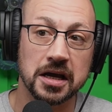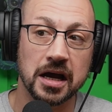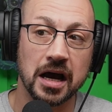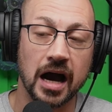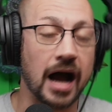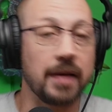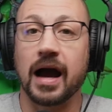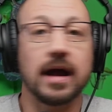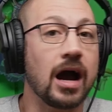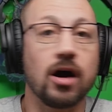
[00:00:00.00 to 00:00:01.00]
I,
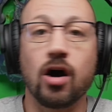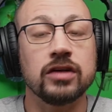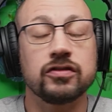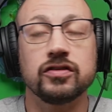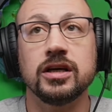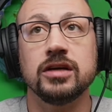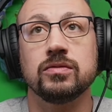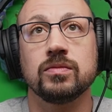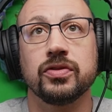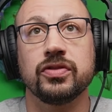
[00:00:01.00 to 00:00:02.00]
I, honestly
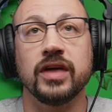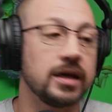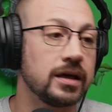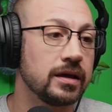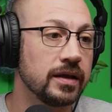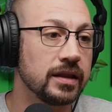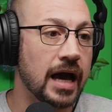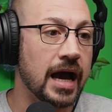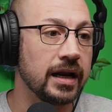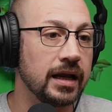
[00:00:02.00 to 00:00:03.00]
think
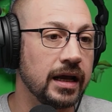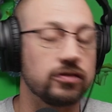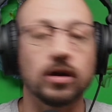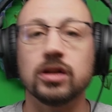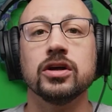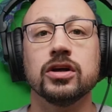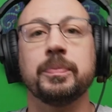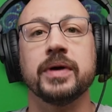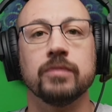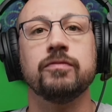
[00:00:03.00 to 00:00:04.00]
that it's a little bit
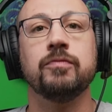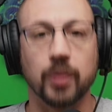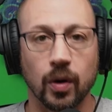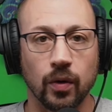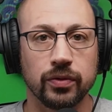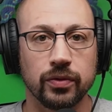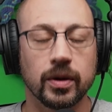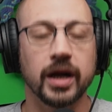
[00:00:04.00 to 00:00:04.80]
of both right?